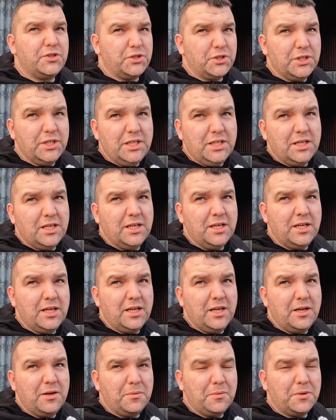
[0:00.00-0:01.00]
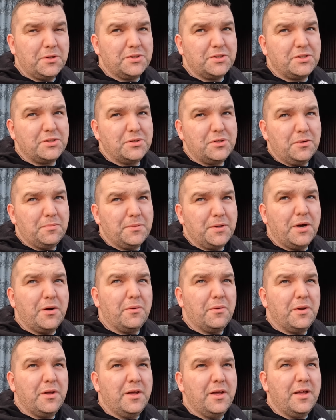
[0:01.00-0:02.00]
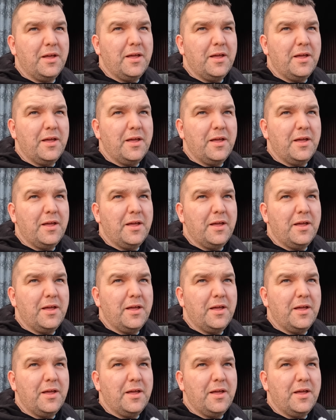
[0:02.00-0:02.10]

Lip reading: tree was to come down.